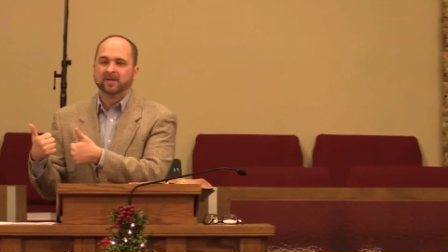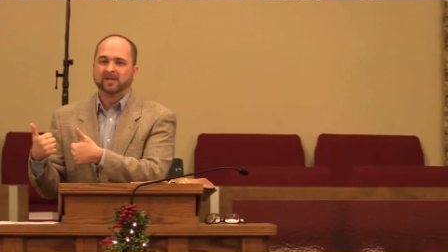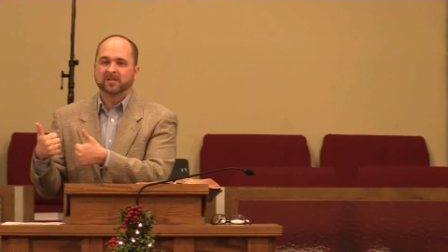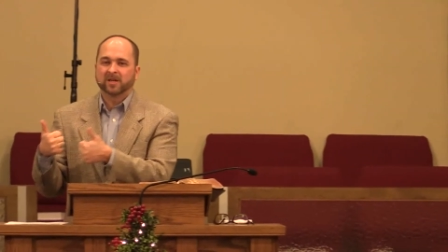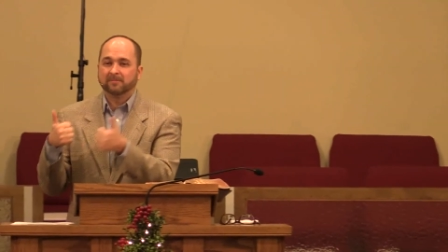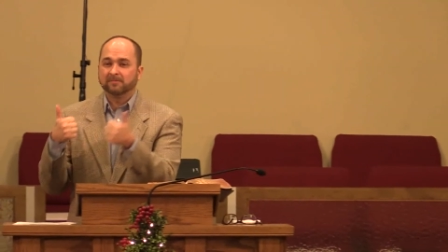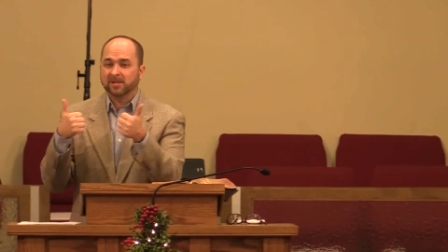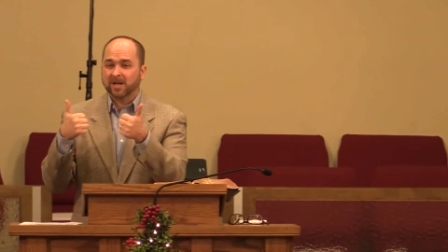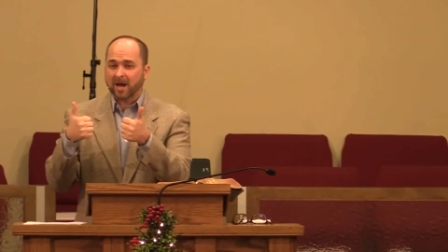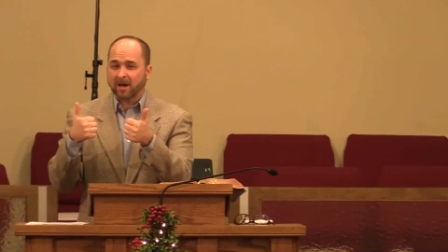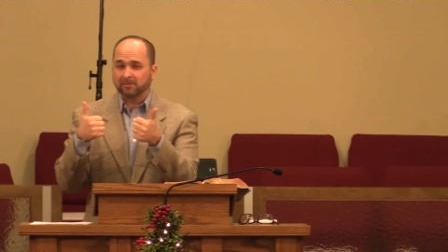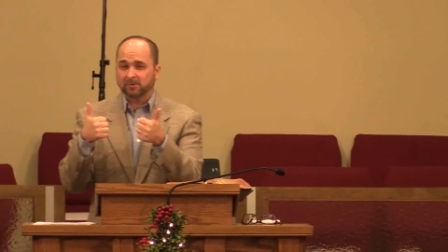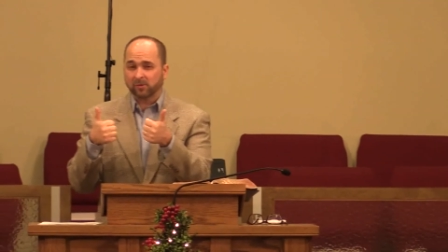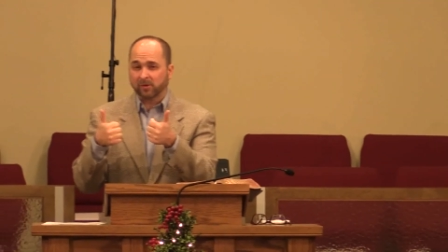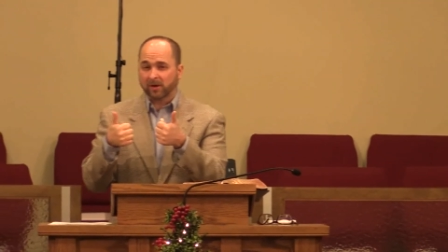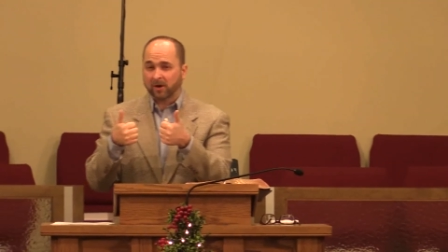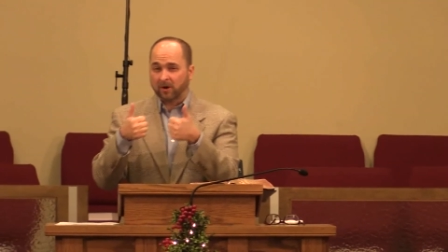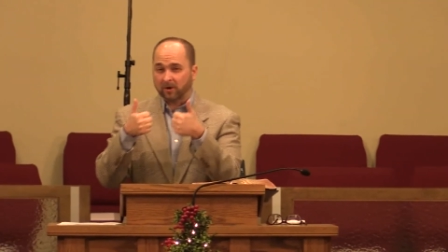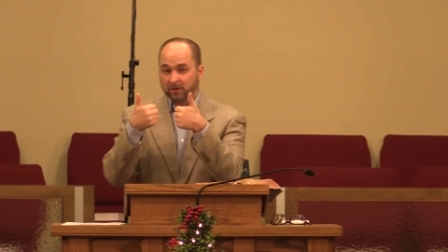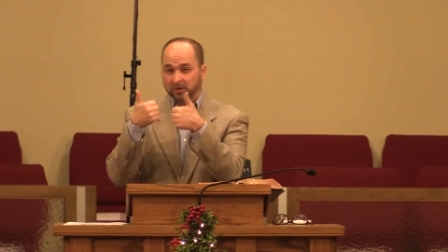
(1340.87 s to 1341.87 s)
Sometimes
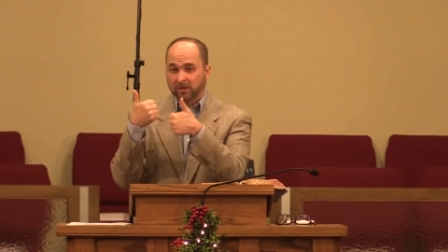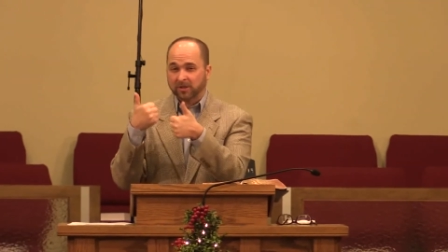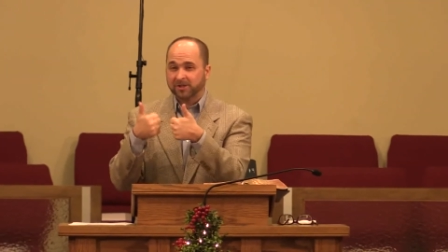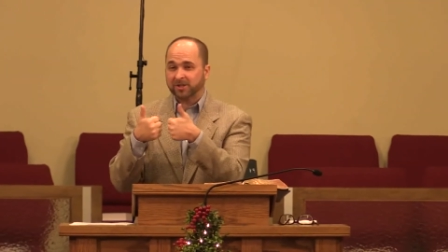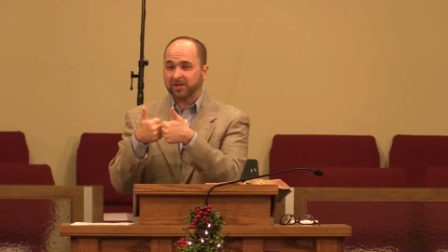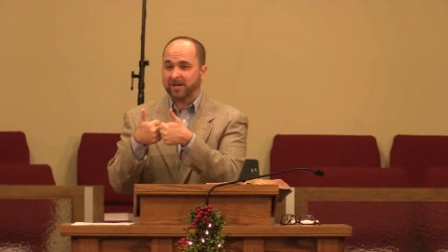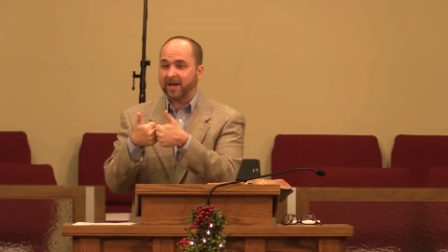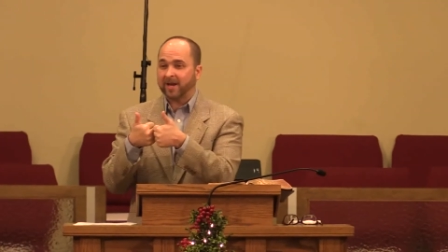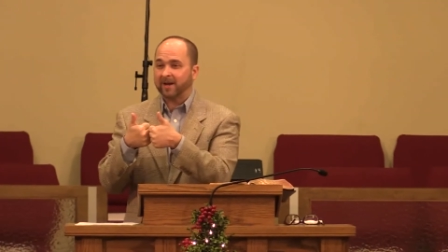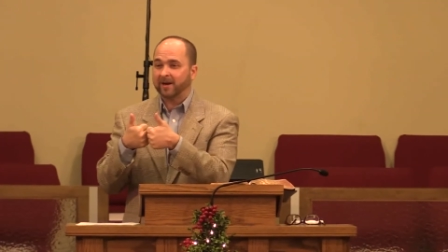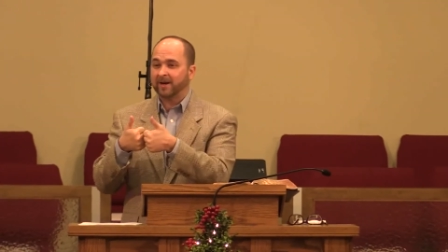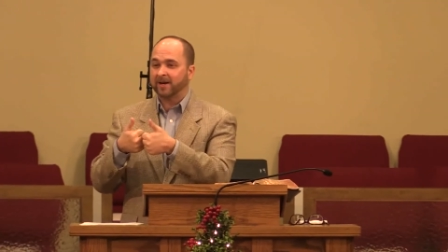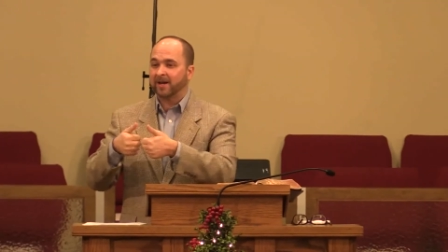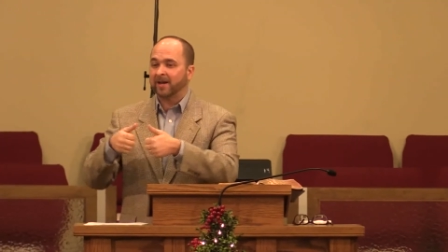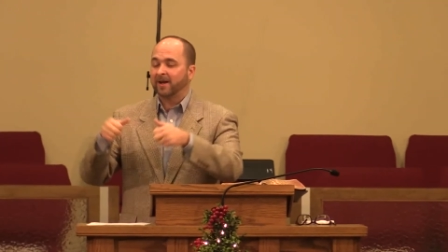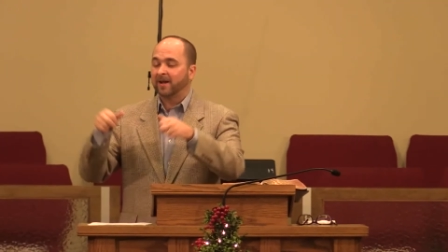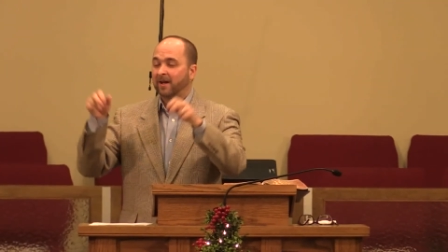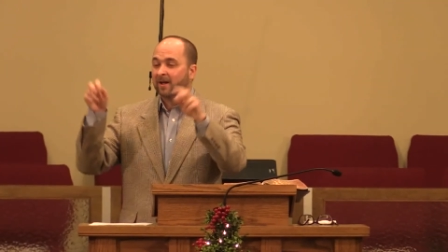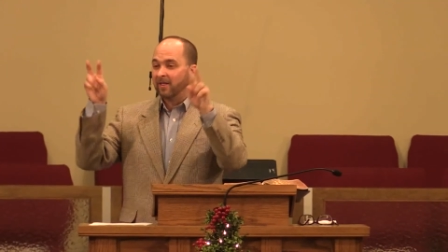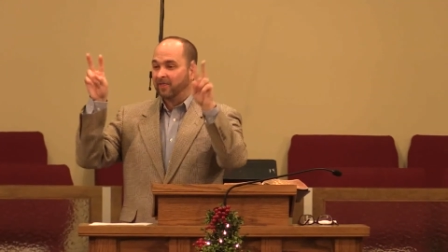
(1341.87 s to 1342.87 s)
we call
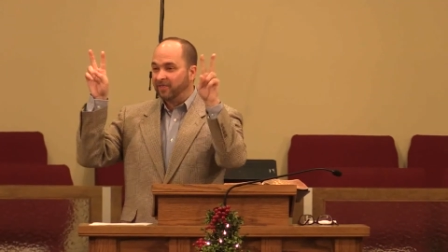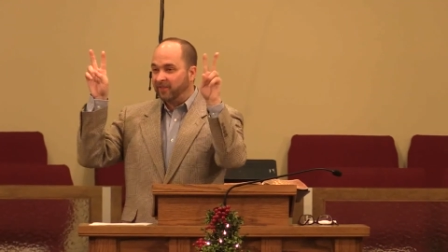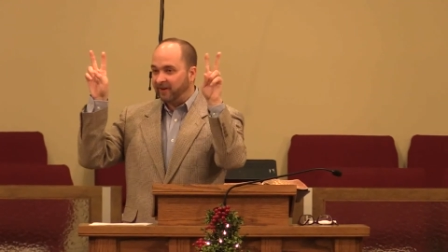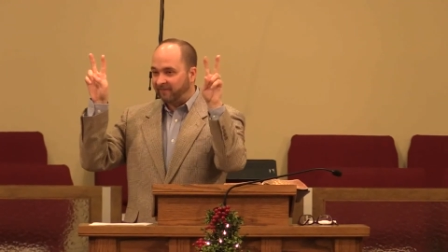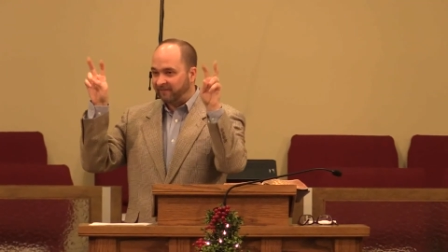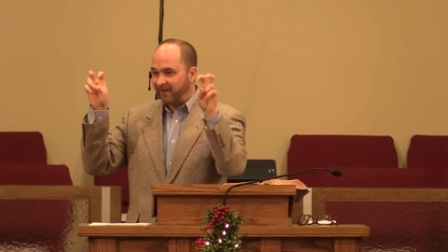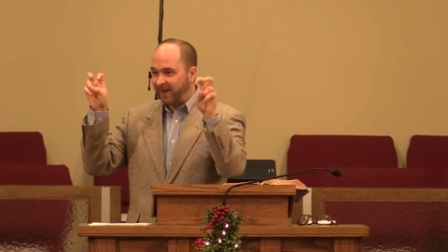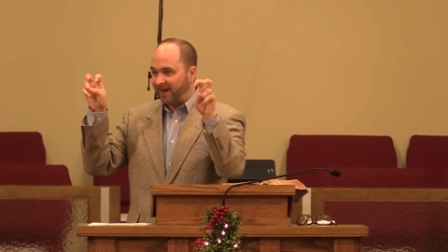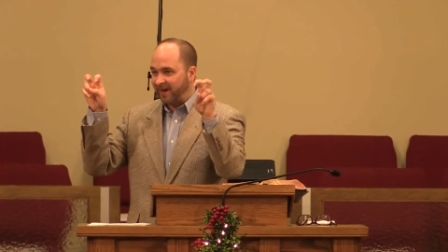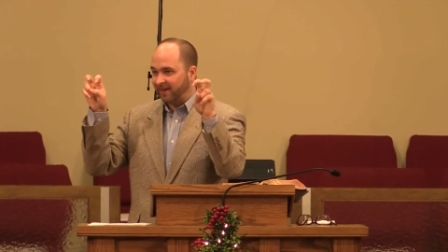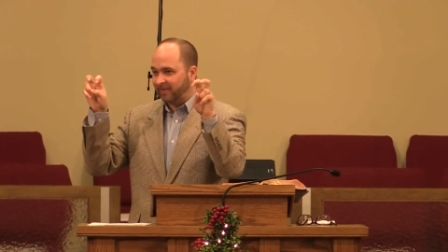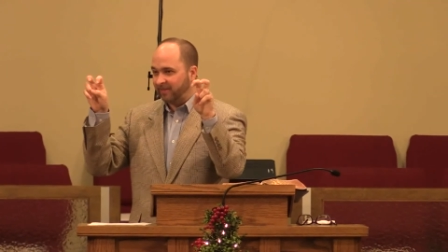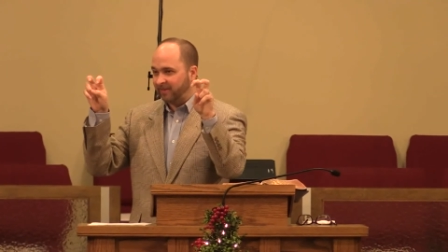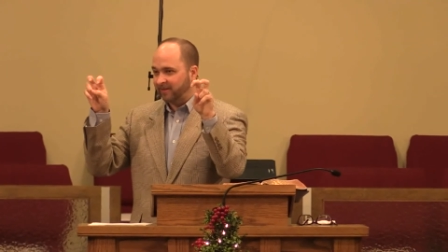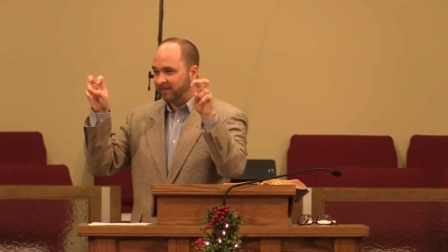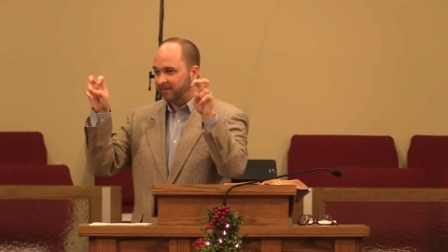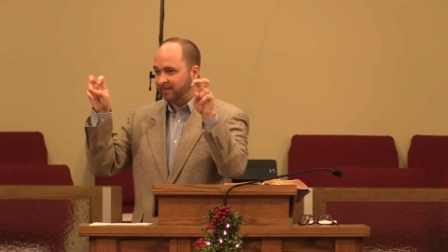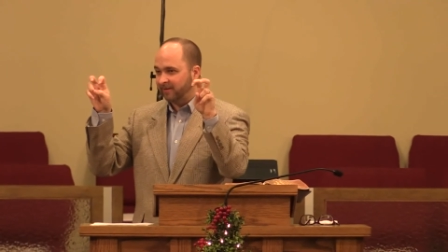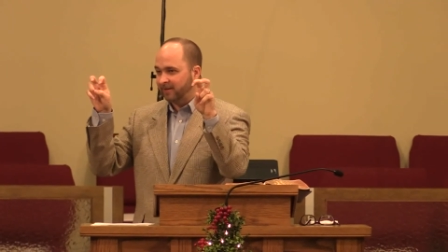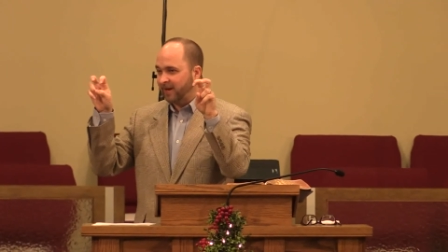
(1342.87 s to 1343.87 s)
Christianity the faith,
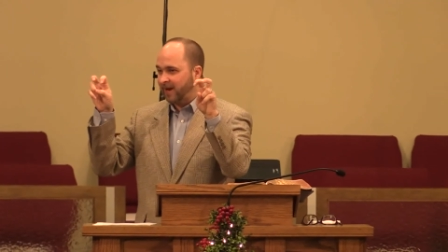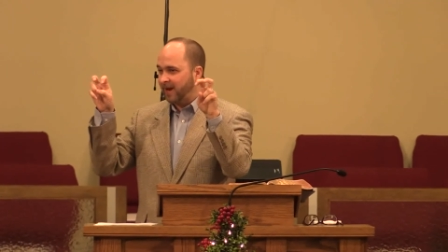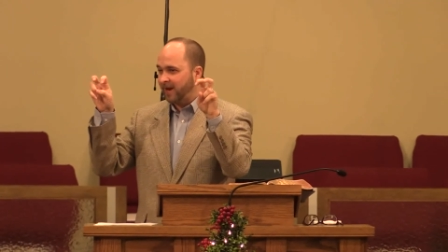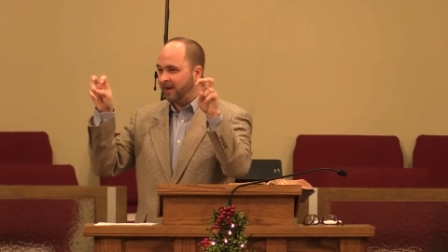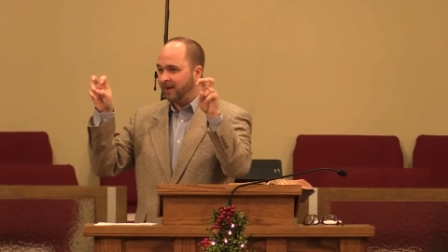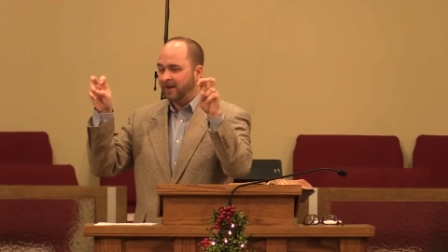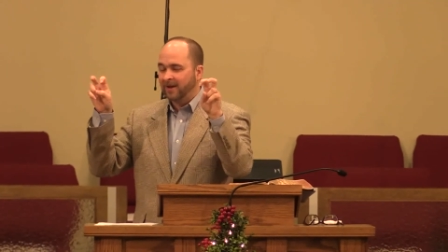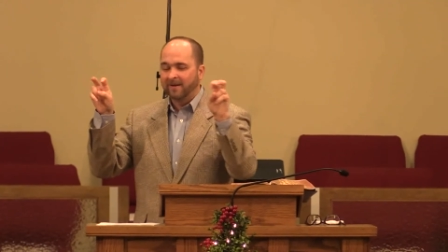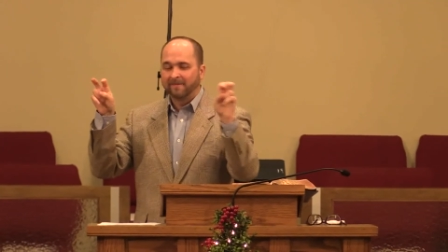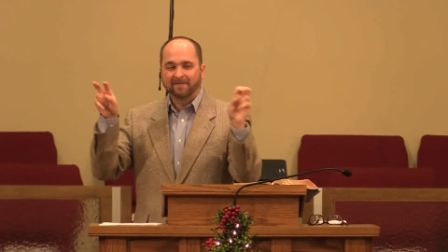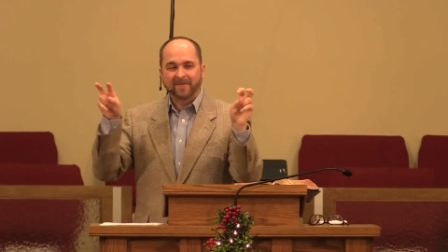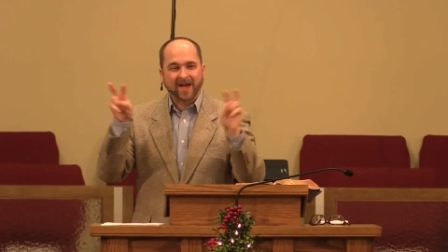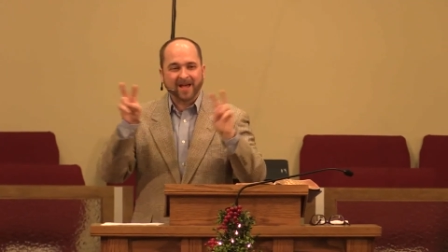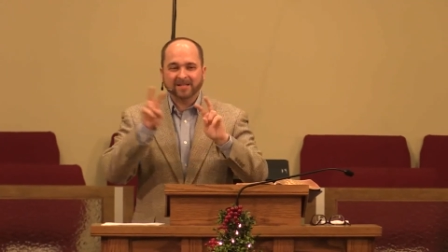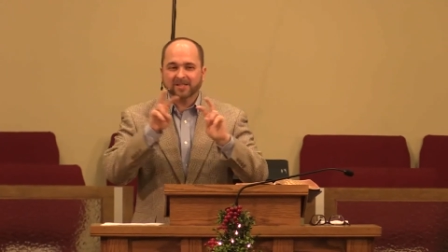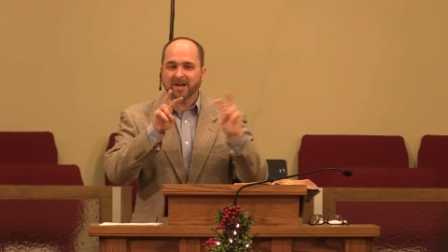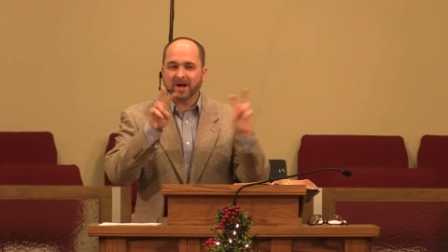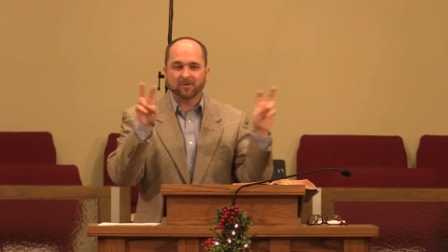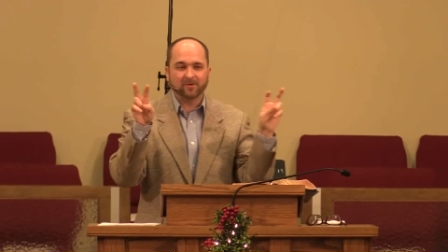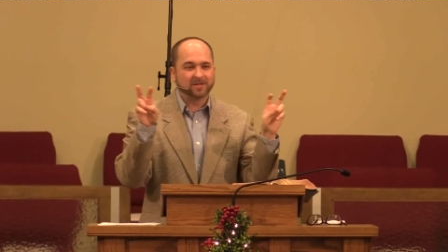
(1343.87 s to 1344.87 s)
okay?
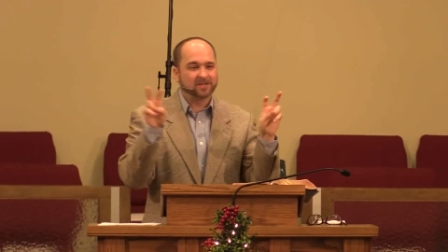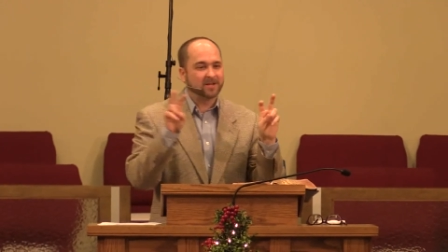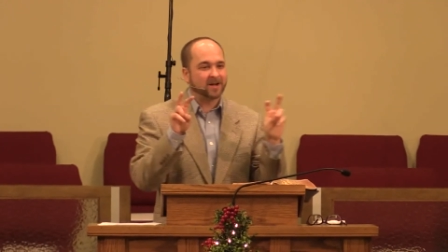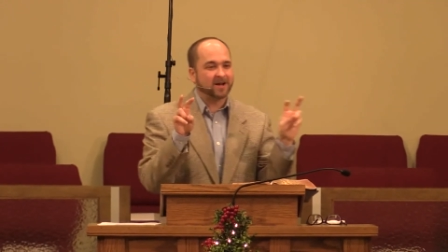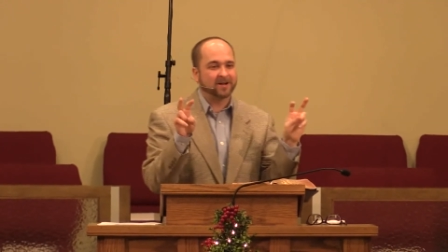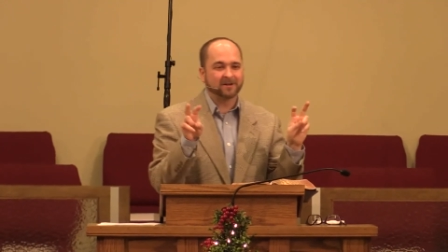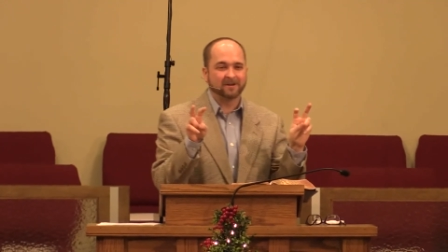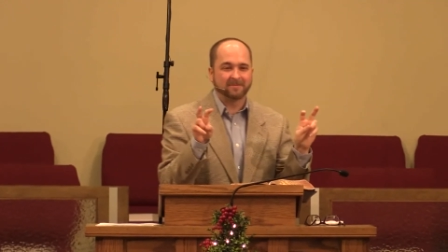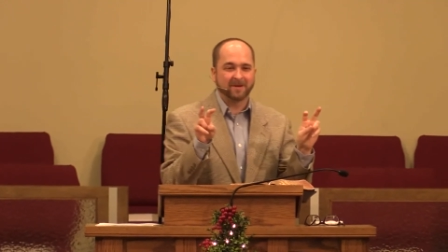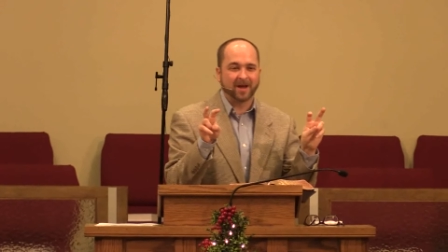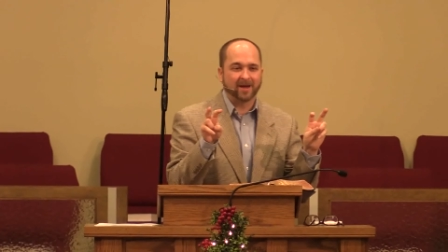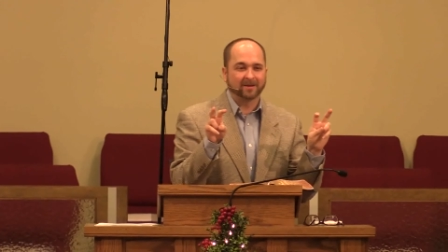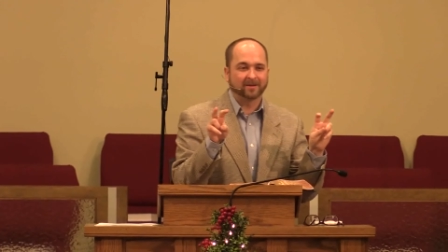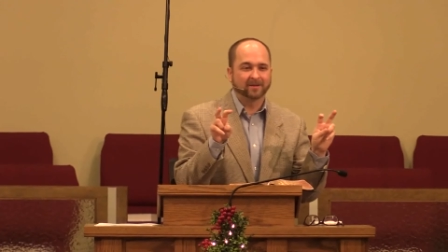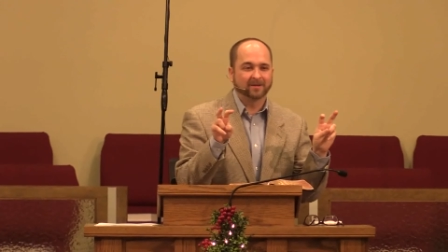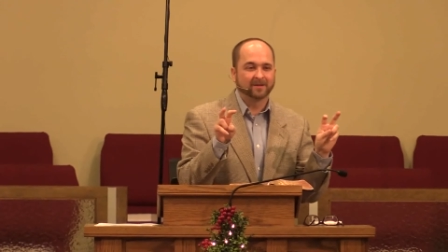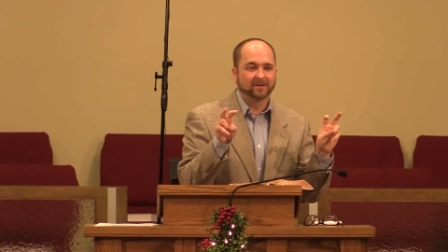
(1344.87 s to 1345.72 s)
That's not what it's talking about.